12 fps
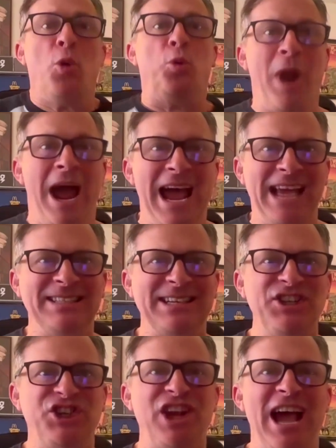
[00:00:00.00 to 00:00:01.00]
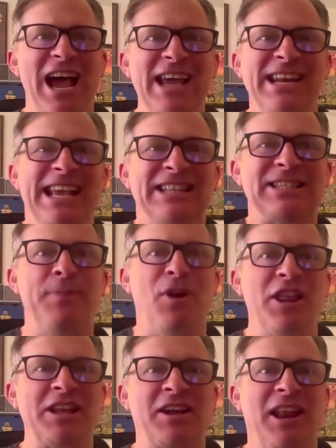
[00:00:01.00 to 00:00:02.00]
Rise and shine, it's
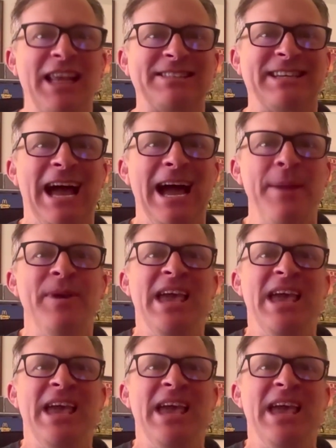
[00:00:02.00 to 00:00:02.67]
Merlin Collects time,